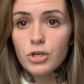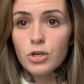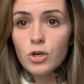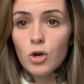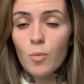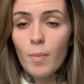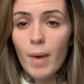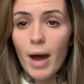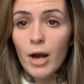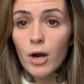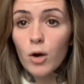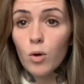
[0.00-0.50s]
no
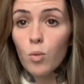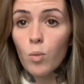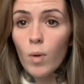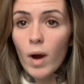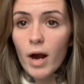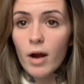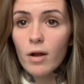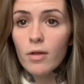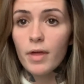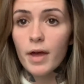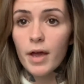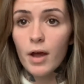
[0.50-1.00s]
matter
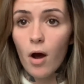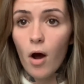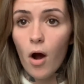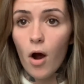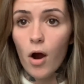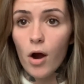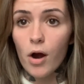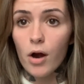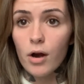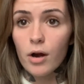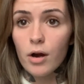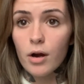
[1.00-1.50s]
where they
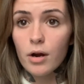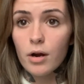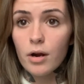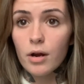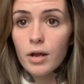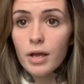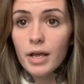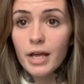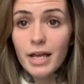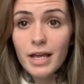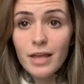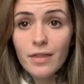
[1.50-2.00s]
are
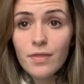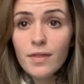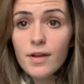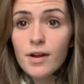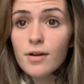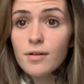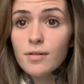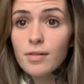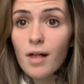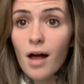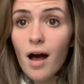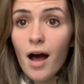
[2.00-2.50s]
in their
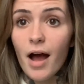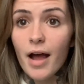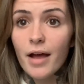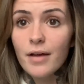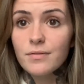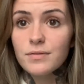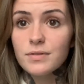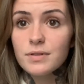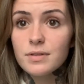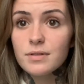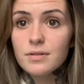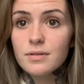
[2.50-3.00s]

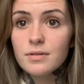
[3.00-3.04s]
lives,